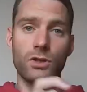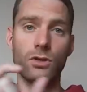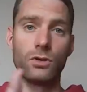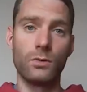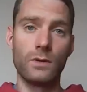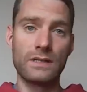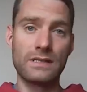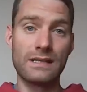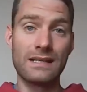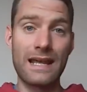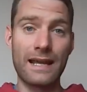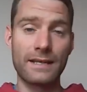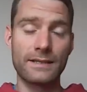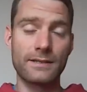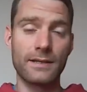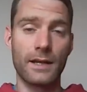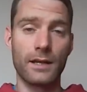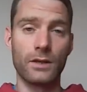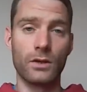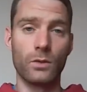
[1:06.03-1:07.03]
the U is
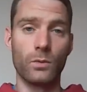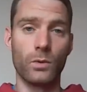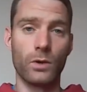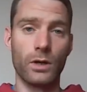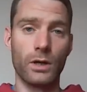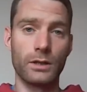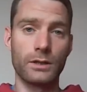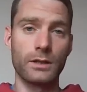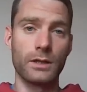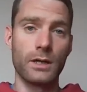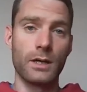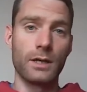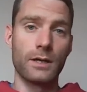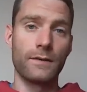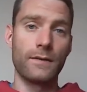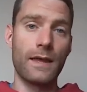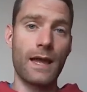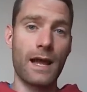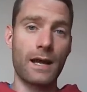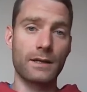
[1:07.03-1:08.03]
later in the word,
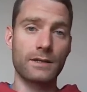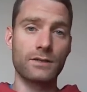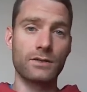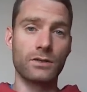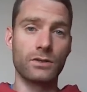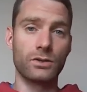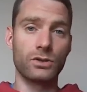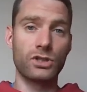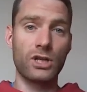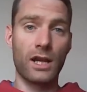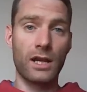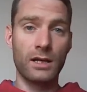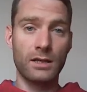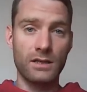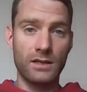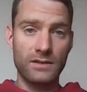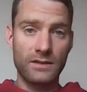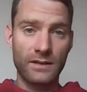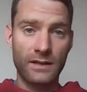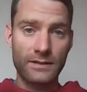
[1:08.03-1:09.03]
the accent
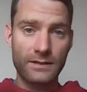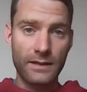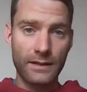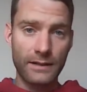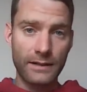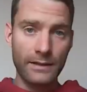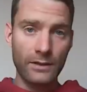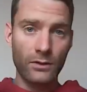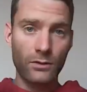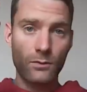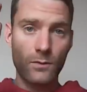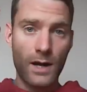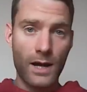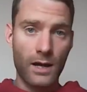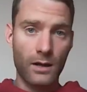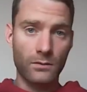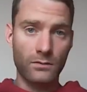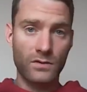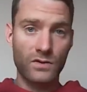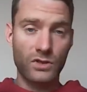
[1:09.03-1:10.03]
changes and it's a
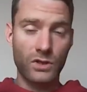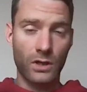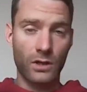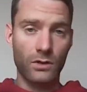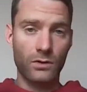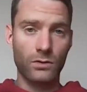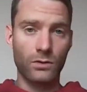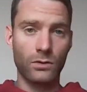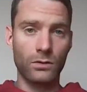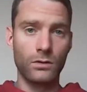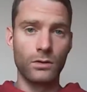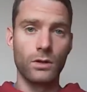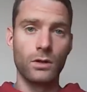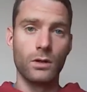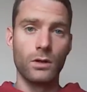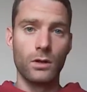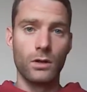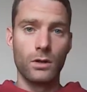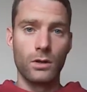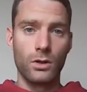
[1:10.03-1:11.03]
little round
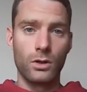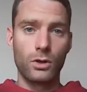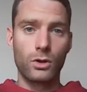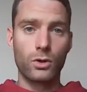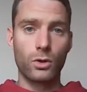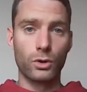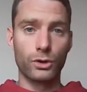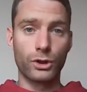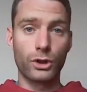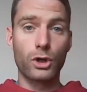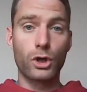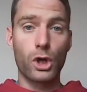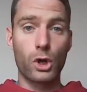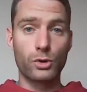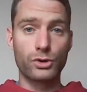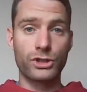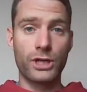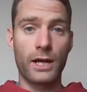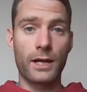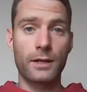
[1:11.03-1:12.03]
circle called a
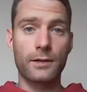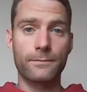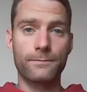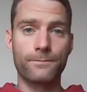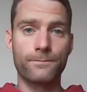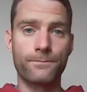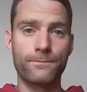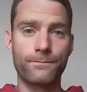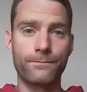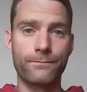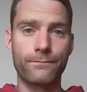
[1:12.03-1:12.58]
kroužek.